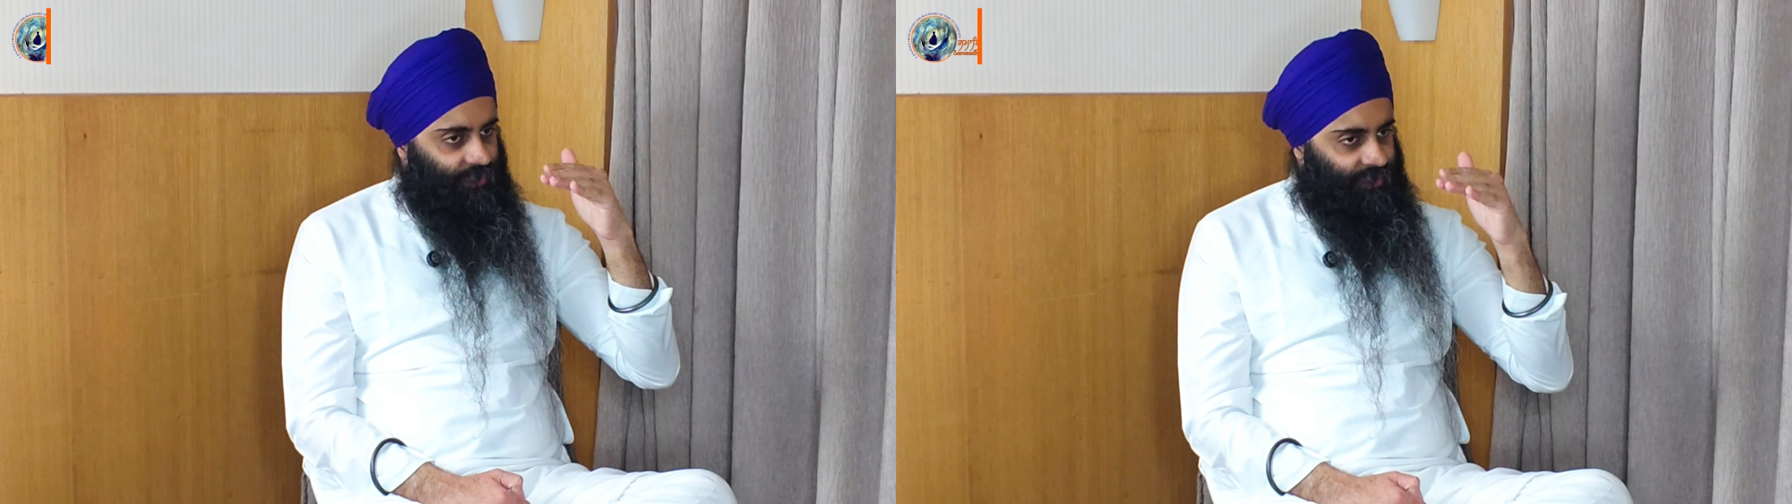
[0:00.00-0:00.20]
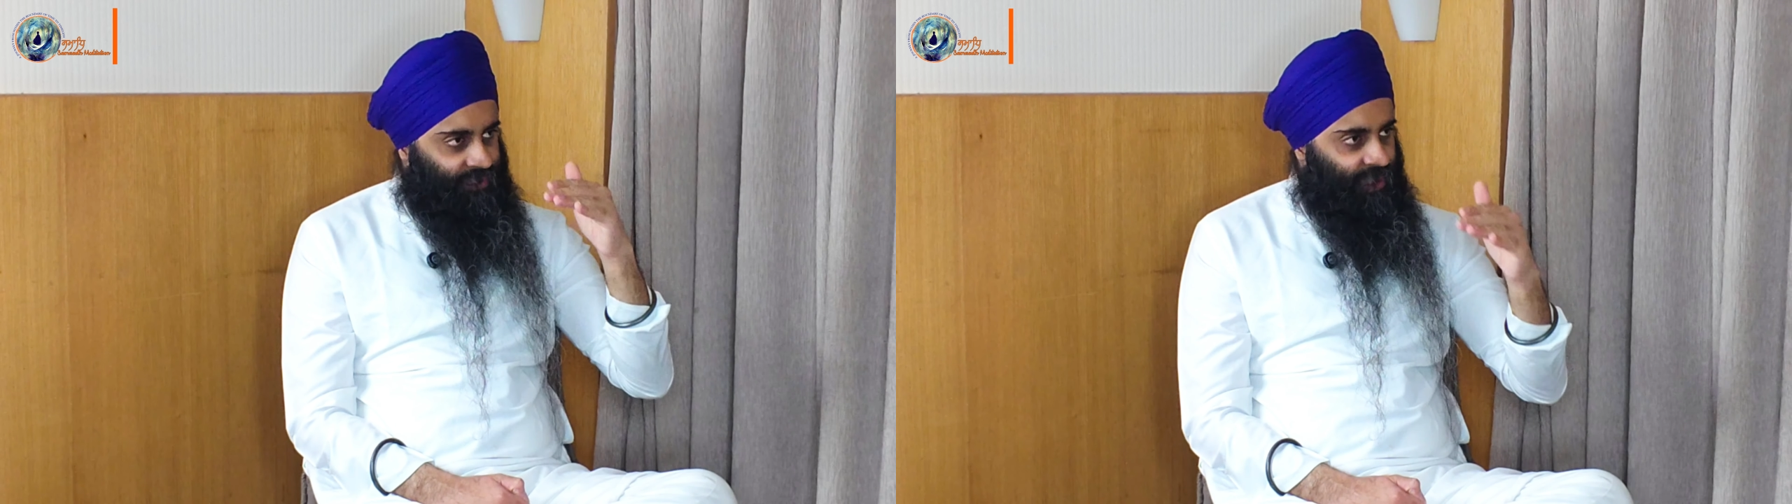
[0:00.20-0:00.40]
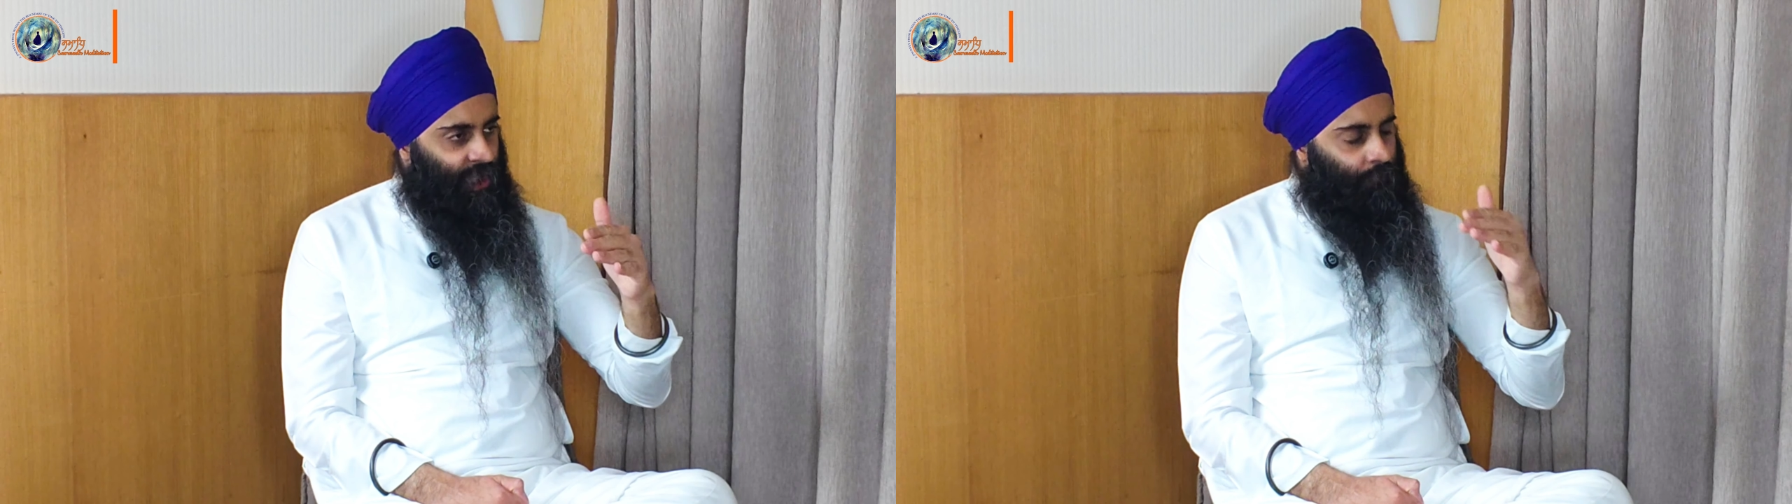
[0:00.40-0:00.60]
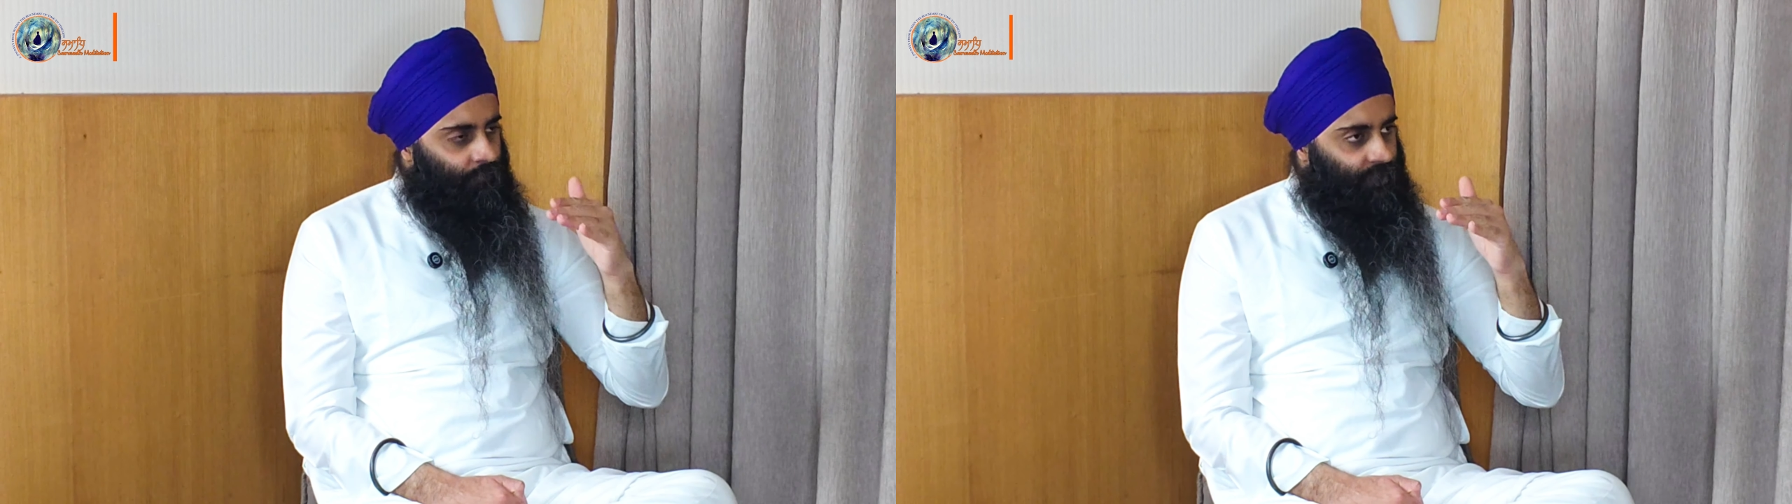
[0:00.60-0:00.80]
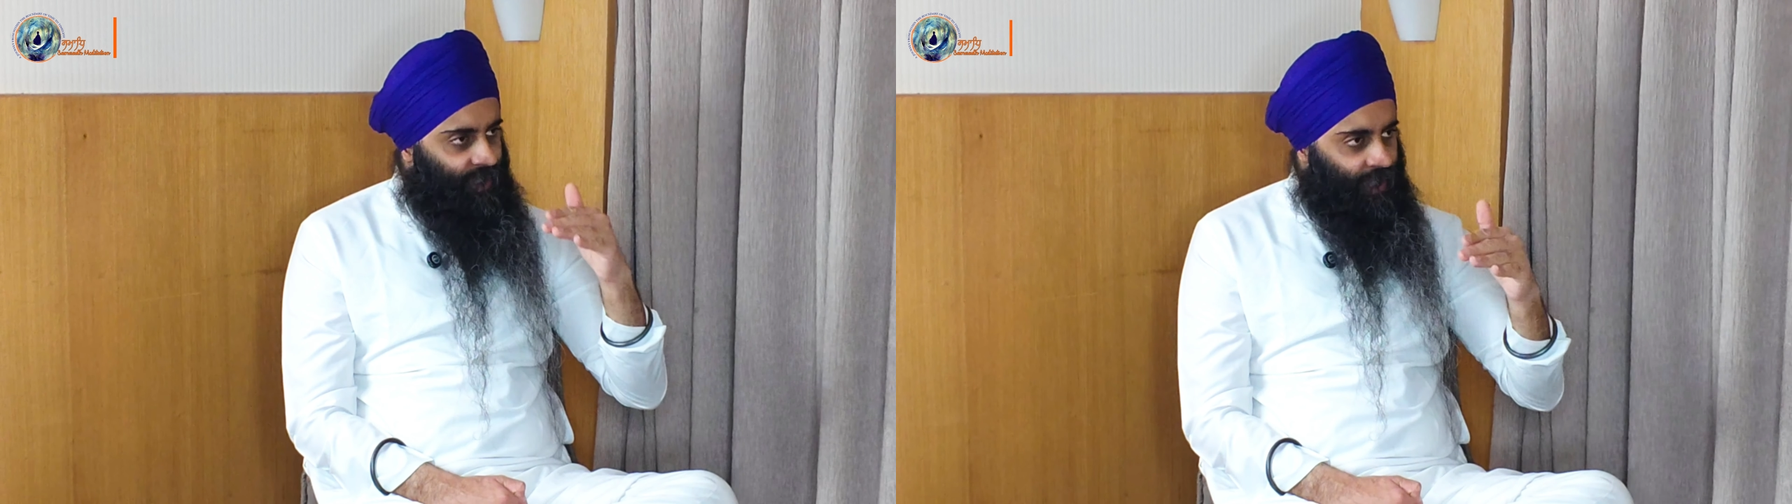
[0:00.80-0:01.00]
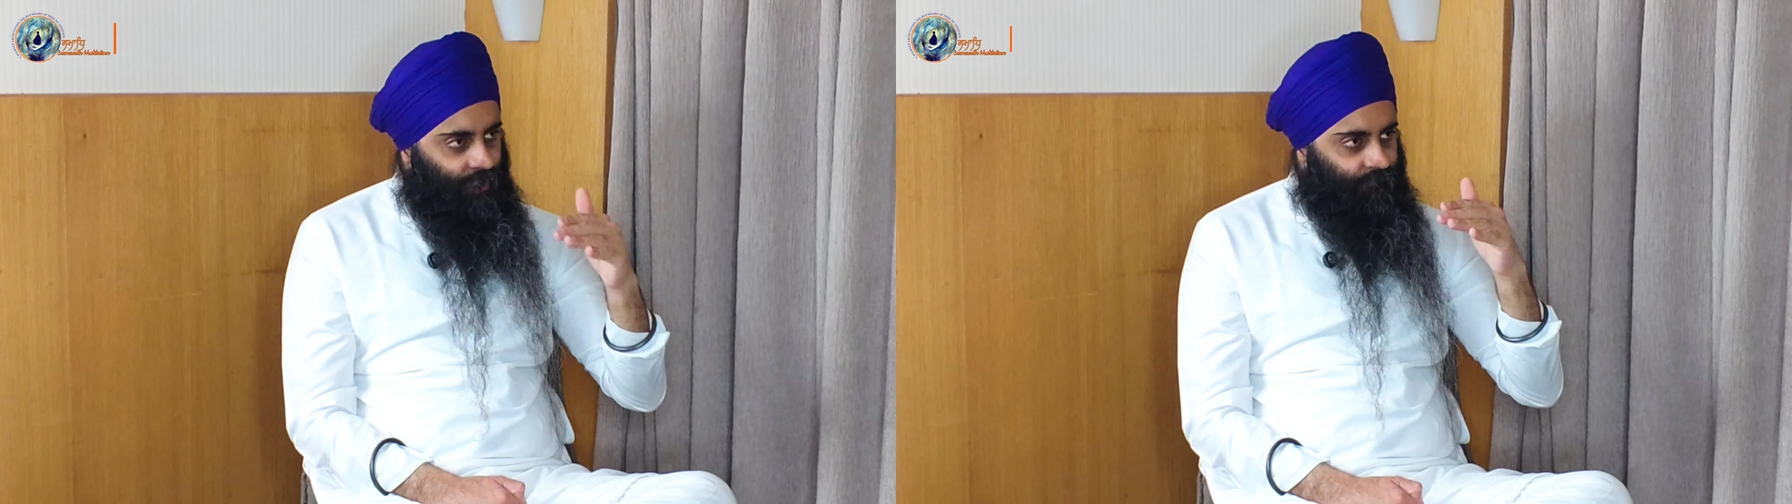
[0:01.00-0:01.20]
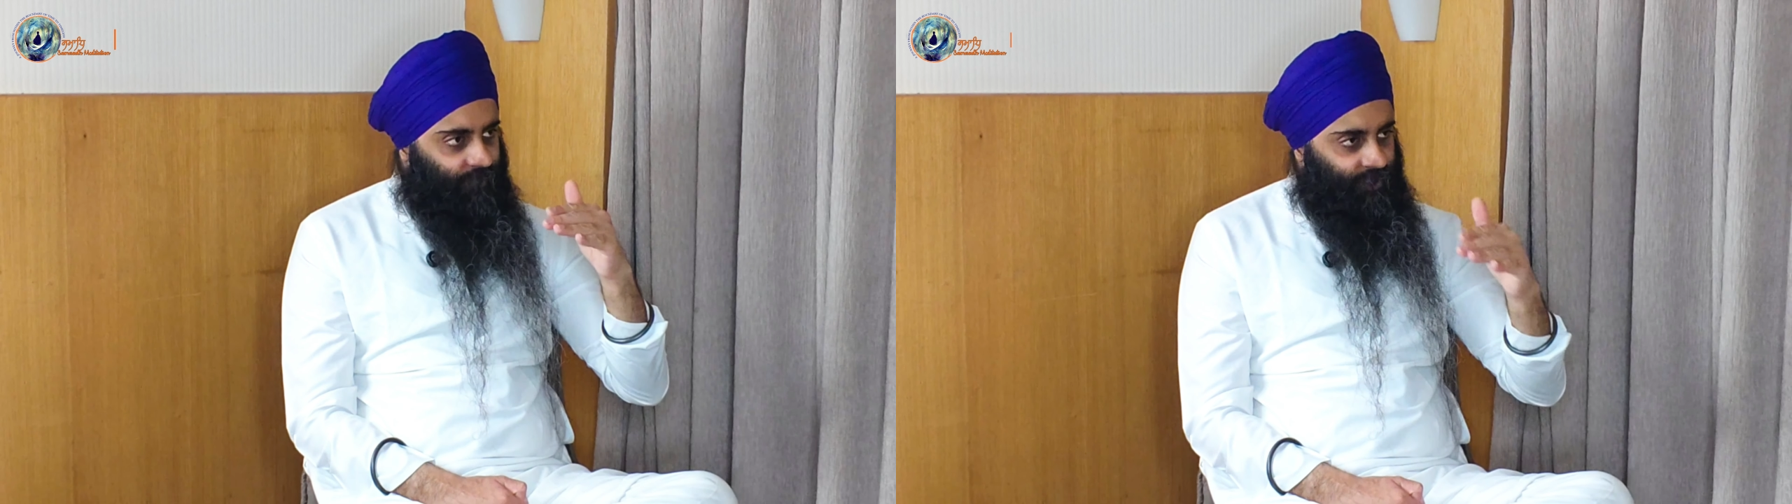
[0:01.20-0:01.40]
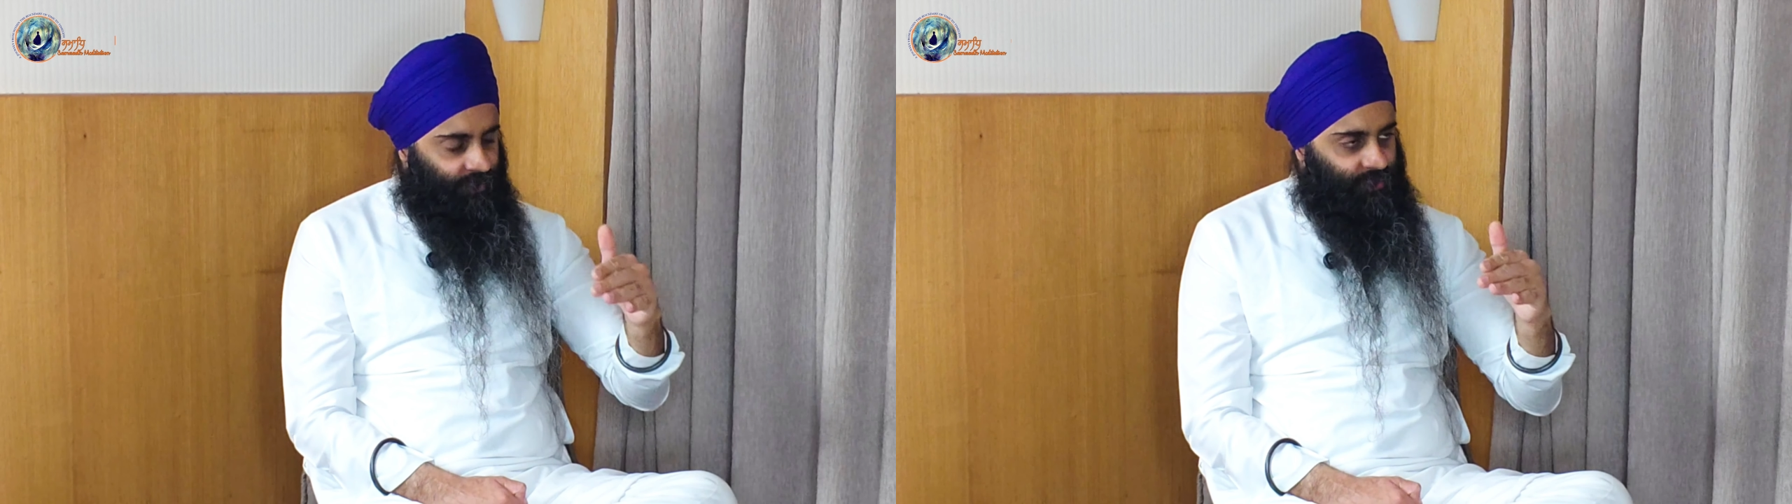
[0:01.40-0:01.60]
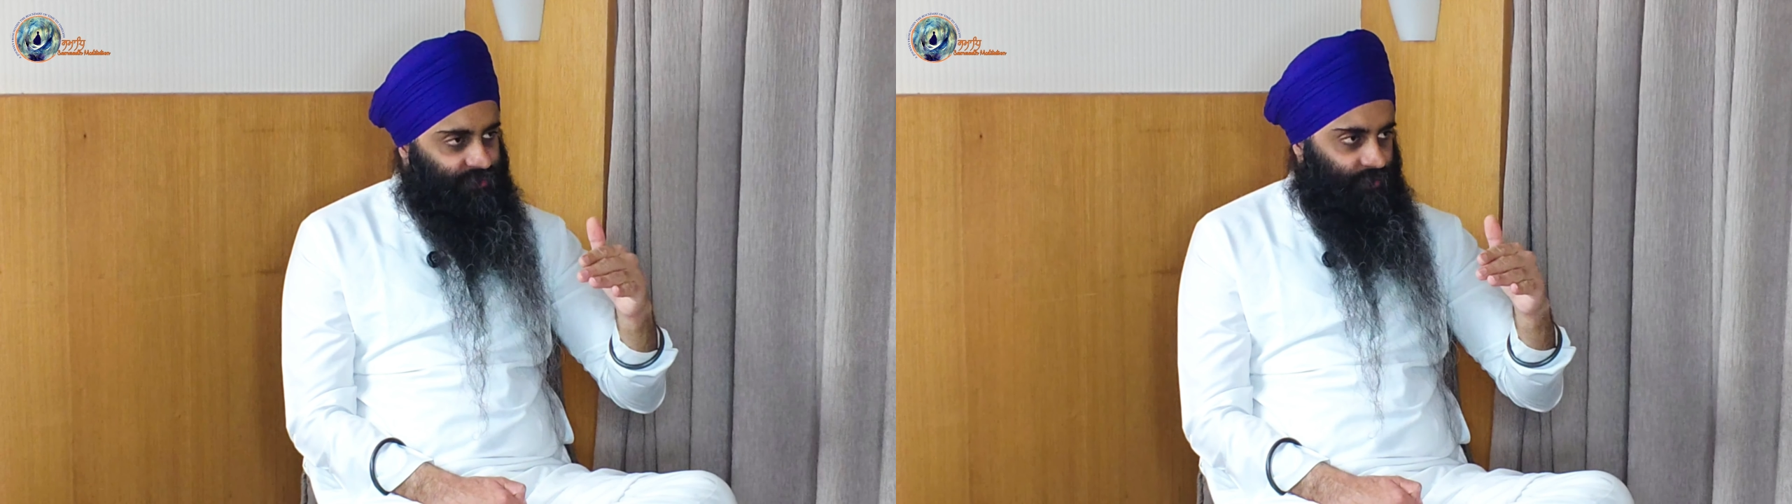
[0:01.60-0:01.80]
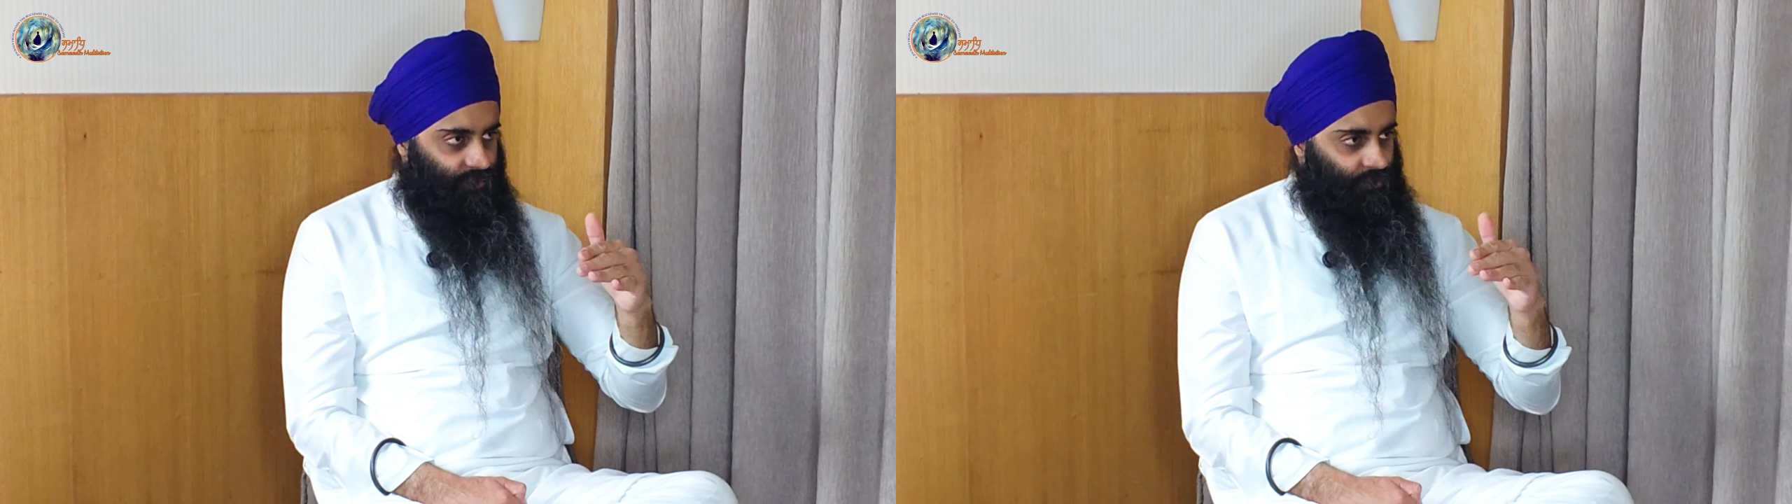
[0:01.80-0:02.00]
same life
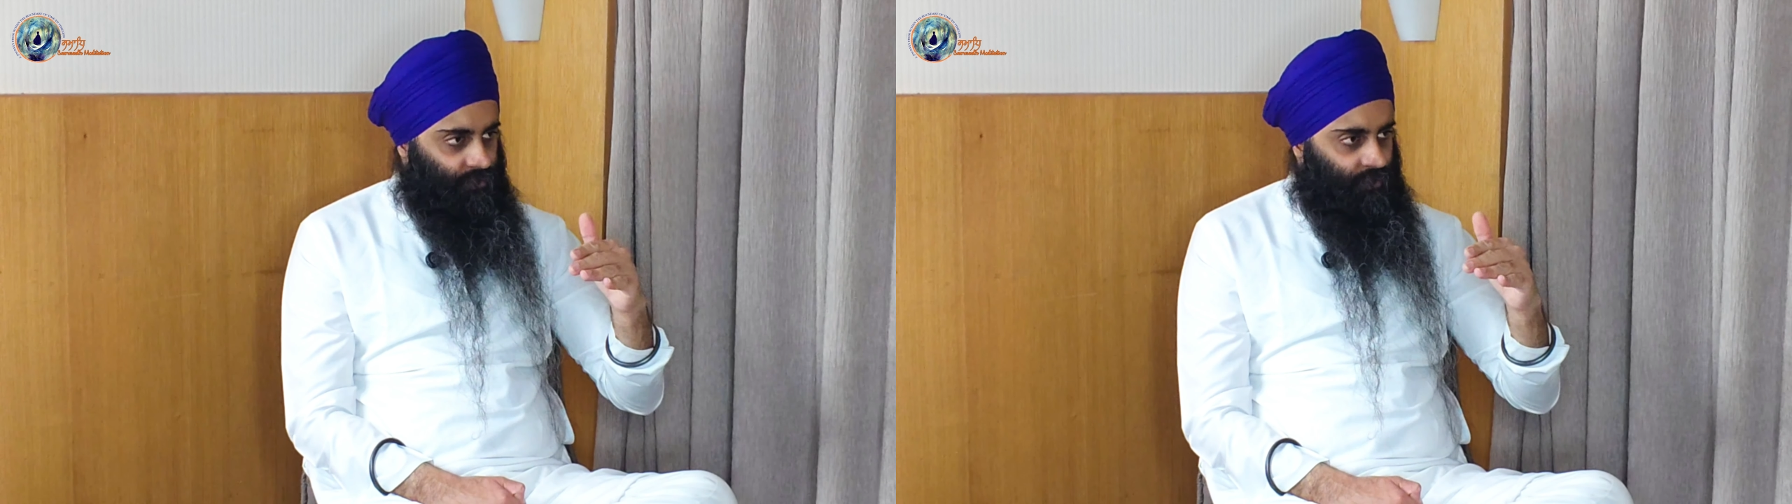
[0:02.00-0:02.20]
energy